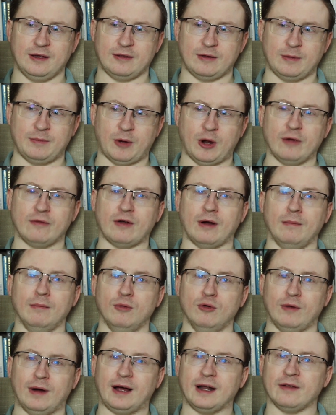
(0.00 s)
we both got
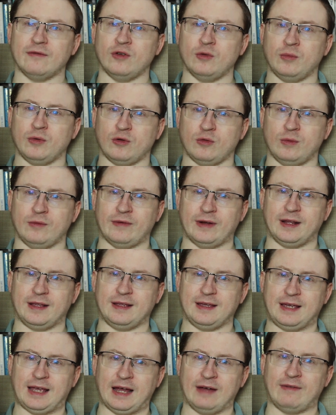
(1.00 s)
more out of it because we read it
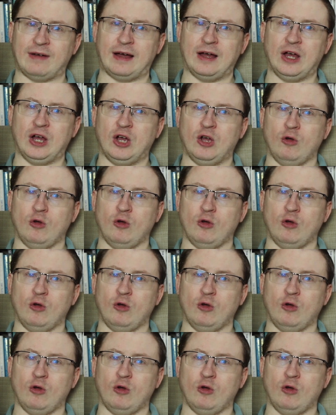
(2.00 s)
together.